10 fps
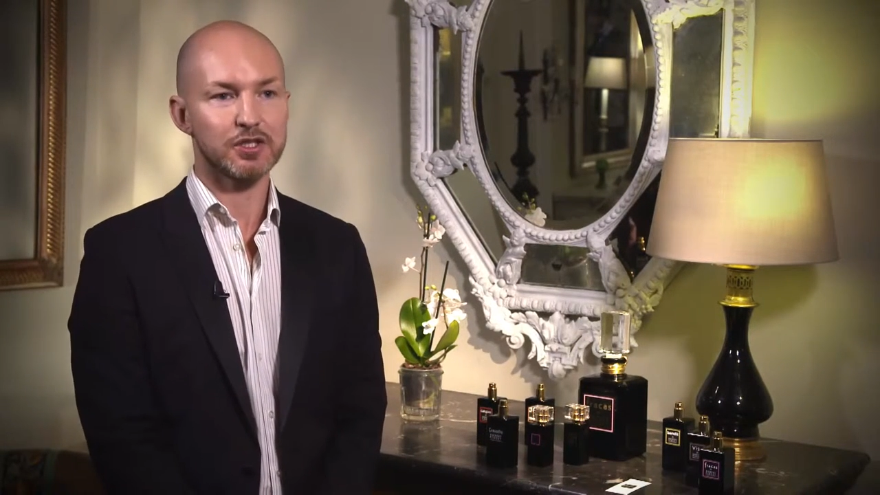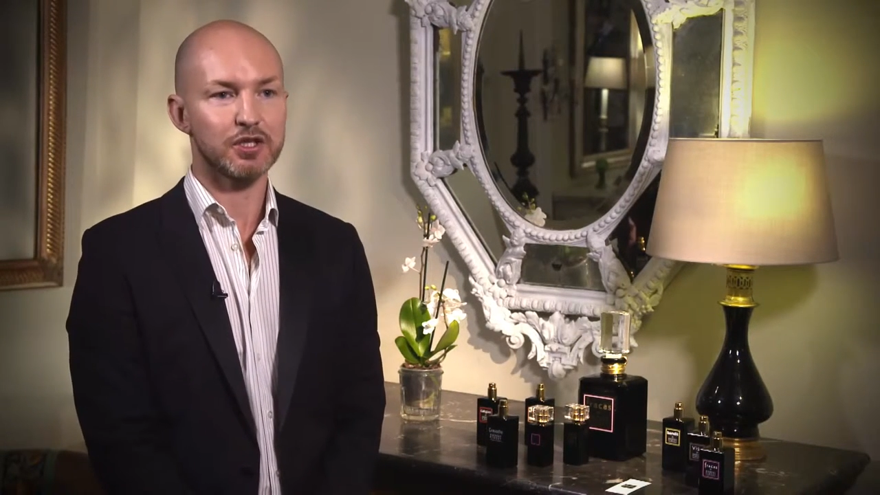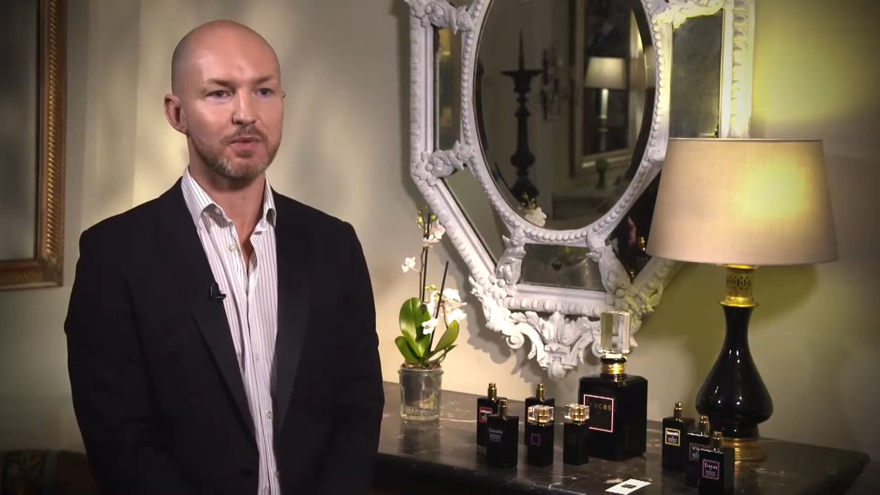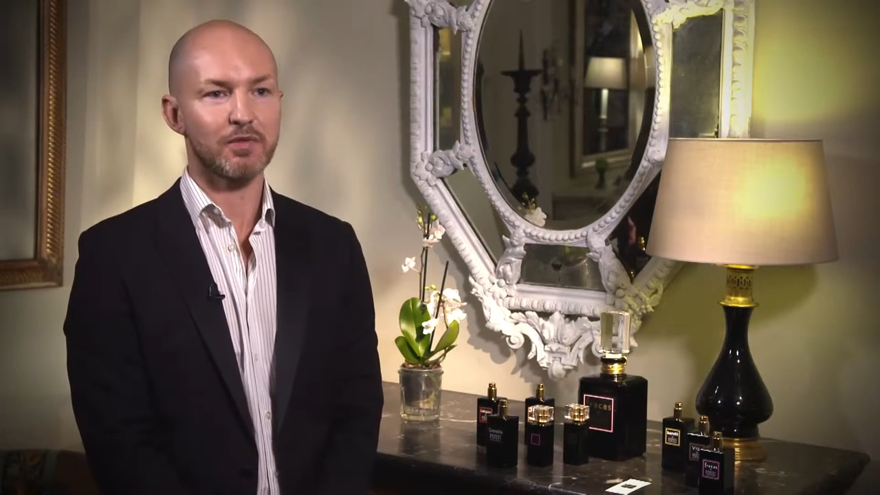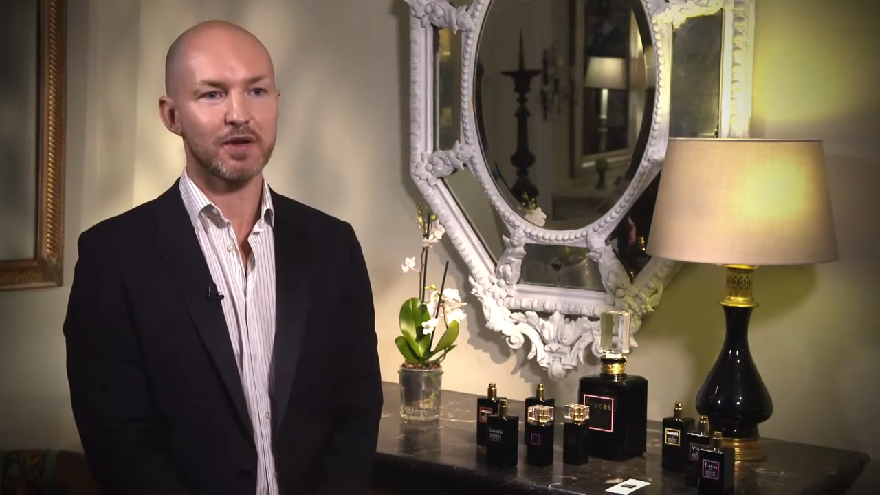
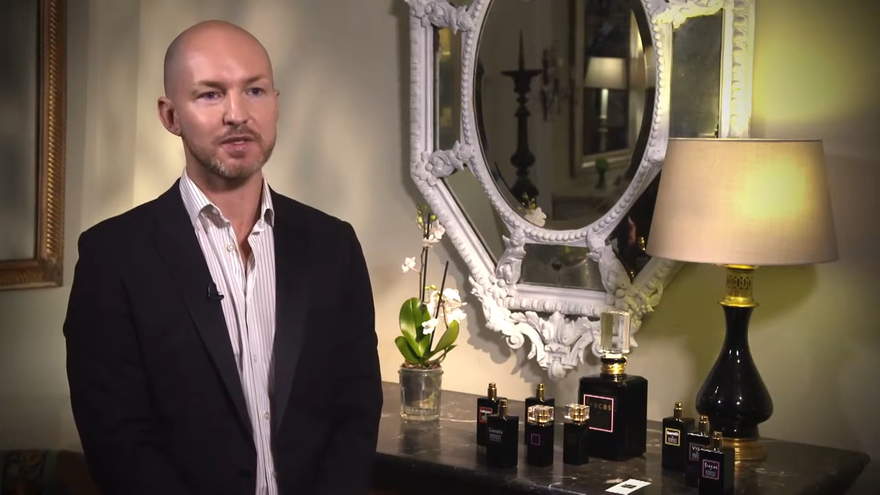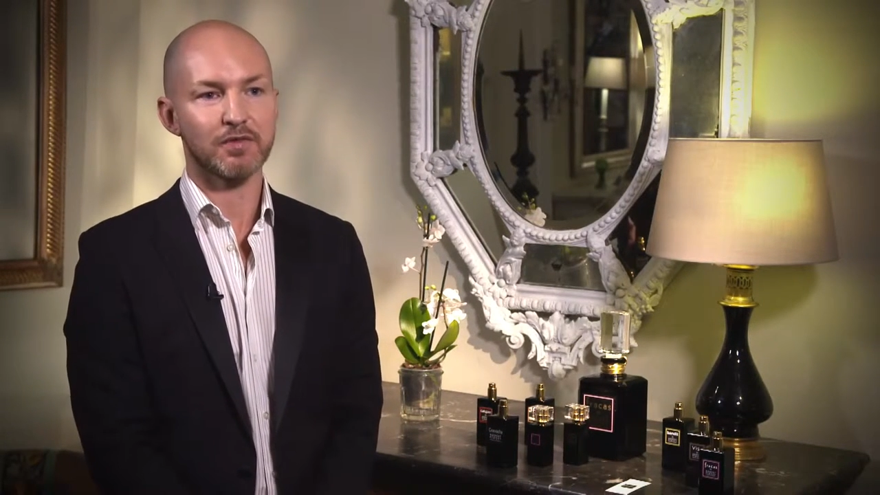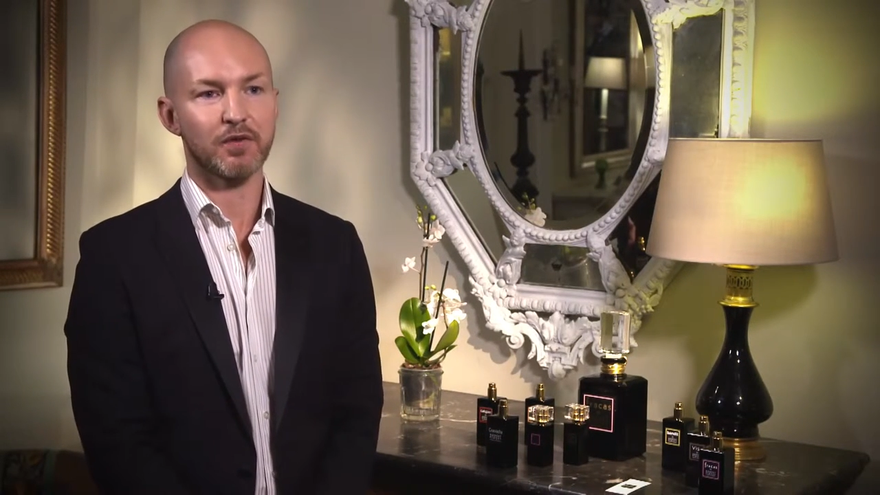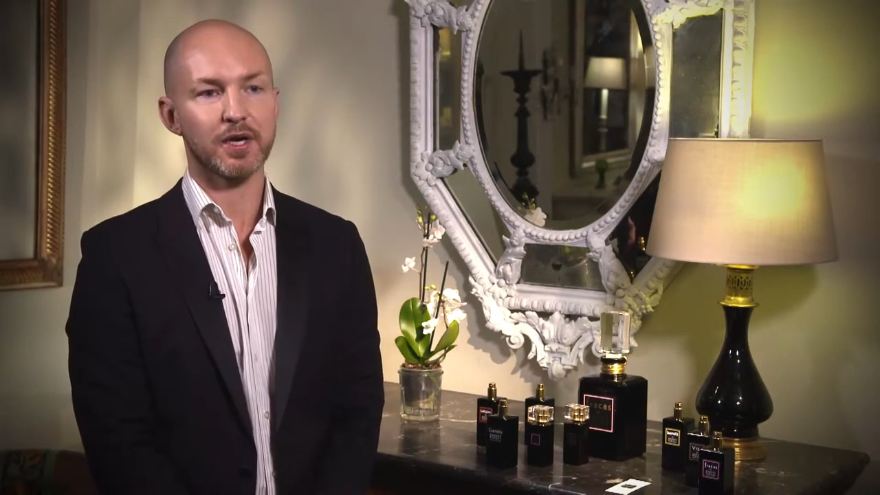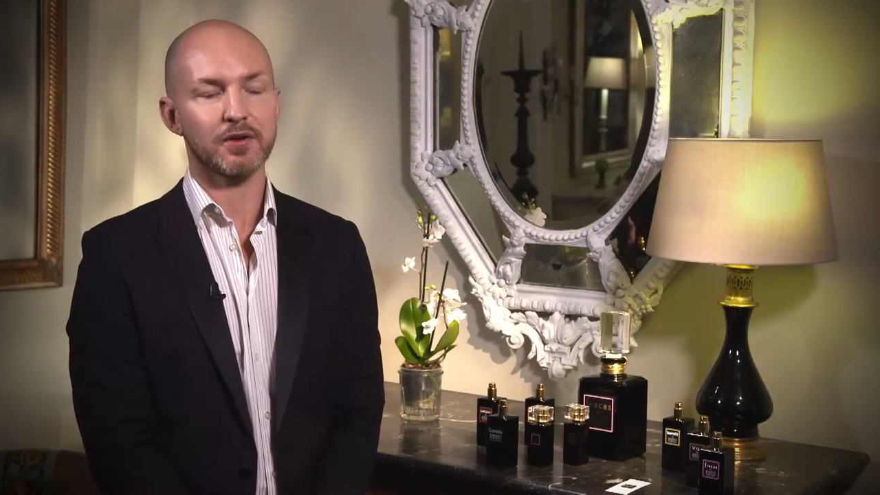tuberose
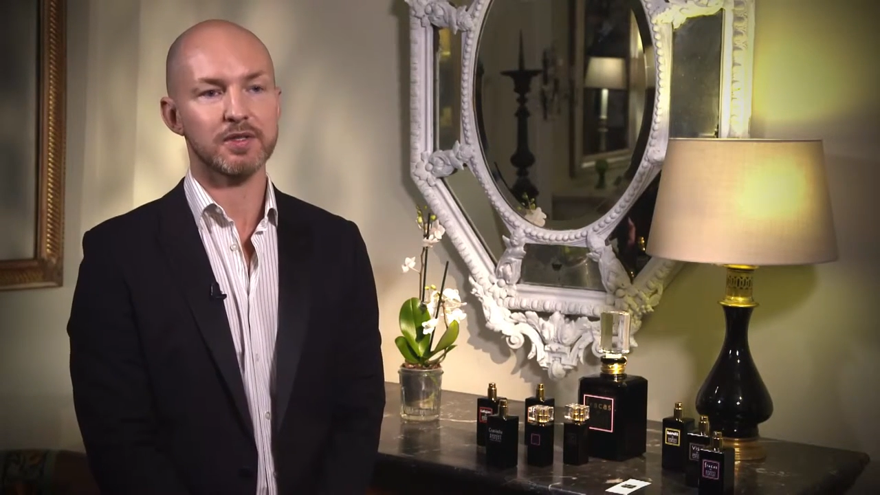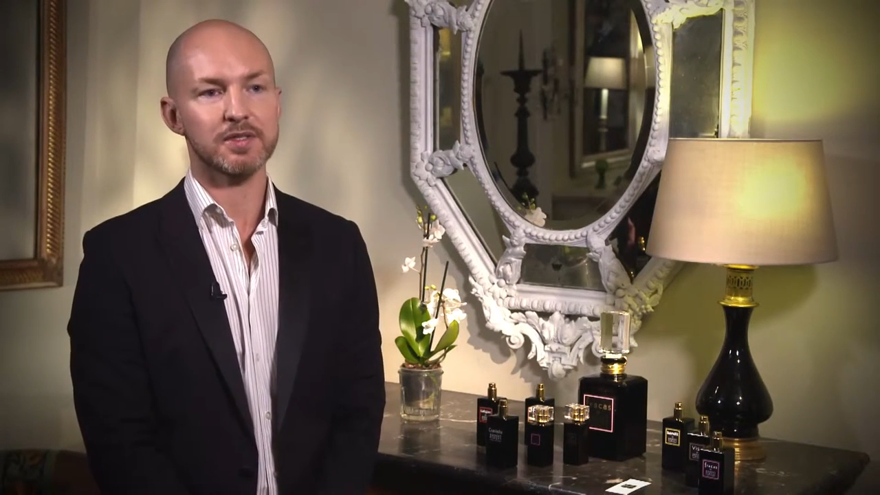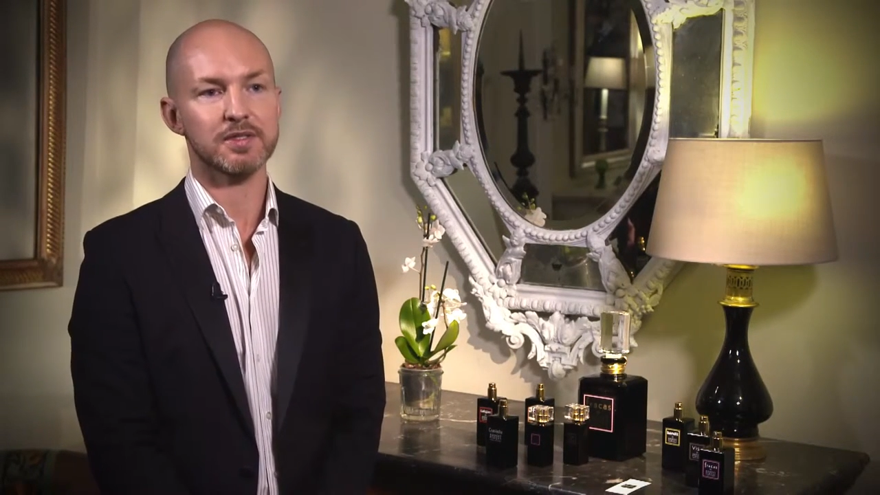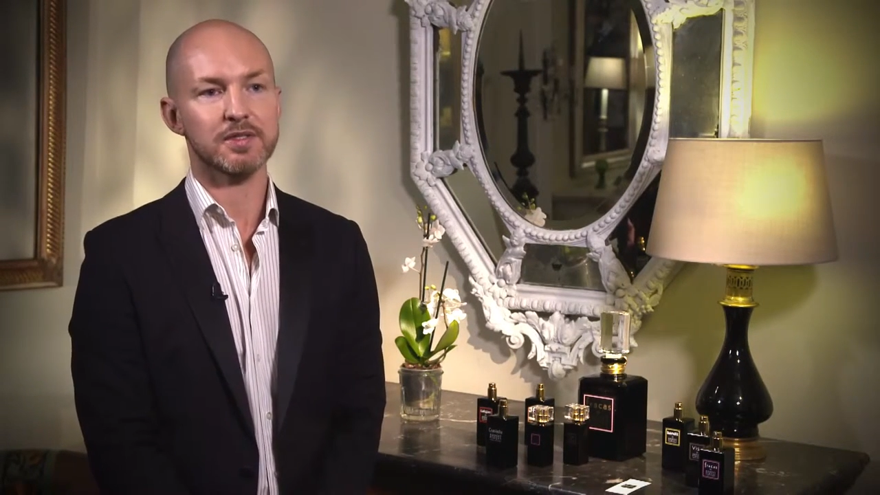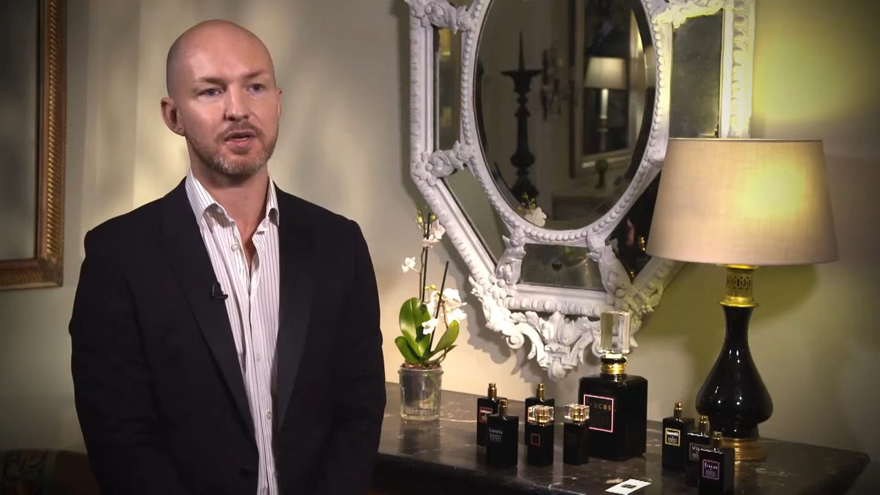
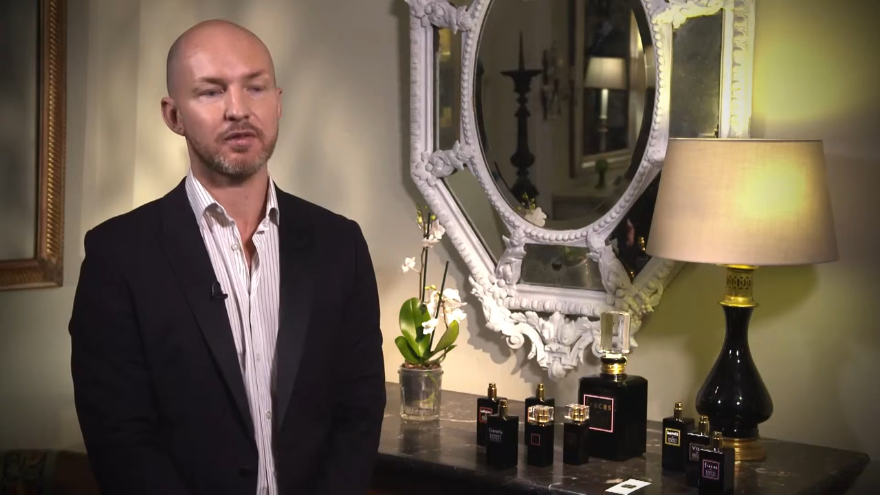fragrance